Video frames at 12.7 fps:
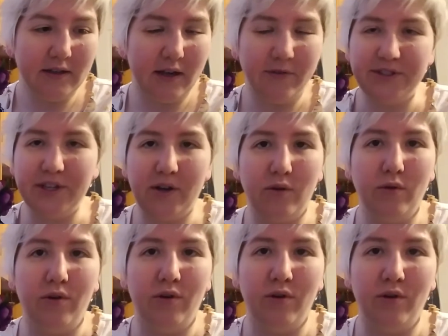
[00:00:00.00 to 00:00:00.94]
I was like,
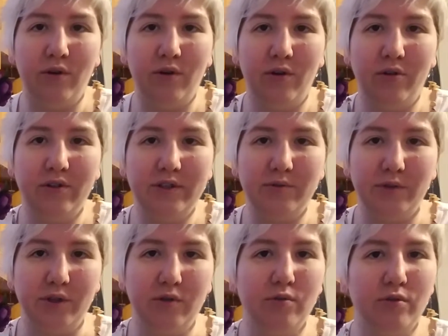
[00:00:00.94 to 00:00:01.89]
oh, that's
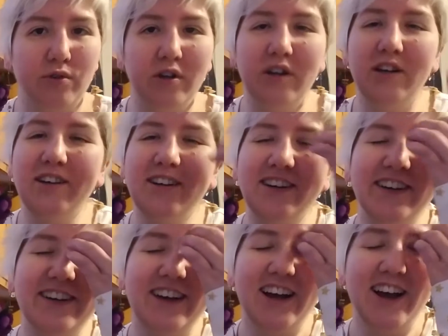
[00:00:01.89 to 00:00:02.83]
really cool.
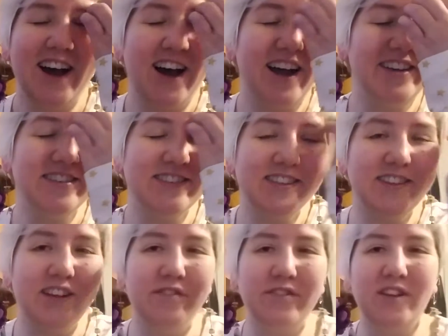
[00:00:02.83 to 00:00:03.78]
I used to
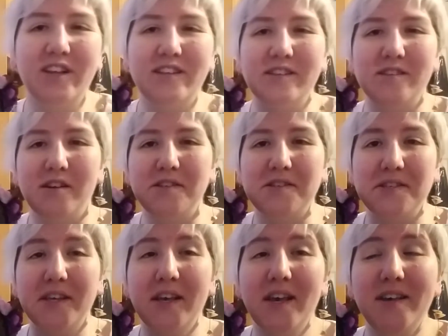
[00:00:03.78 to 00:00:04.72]
love collecting dolls as a
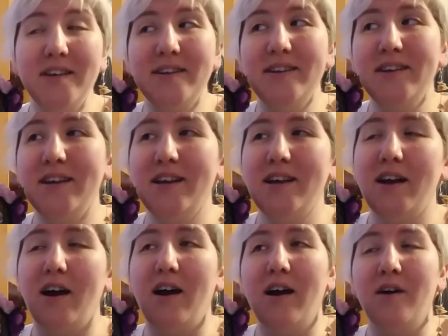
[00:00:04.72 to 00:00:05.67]
kid.
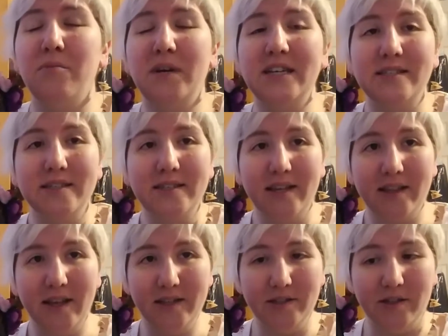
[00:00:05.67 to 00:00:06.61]
I did take the
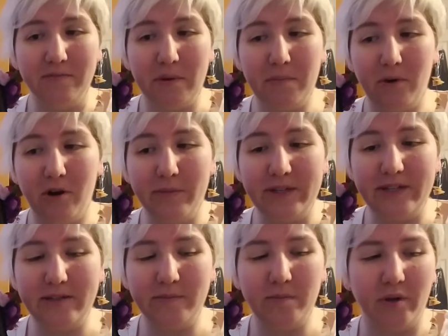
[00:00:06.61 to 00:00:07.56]
heads off my
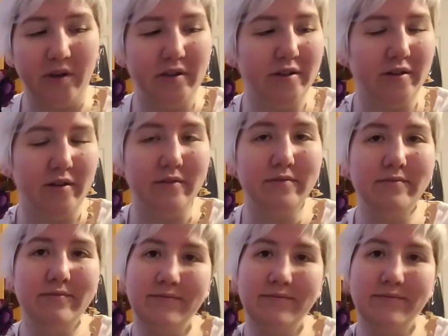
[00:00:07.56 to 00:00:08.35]
Barbies, but, you know,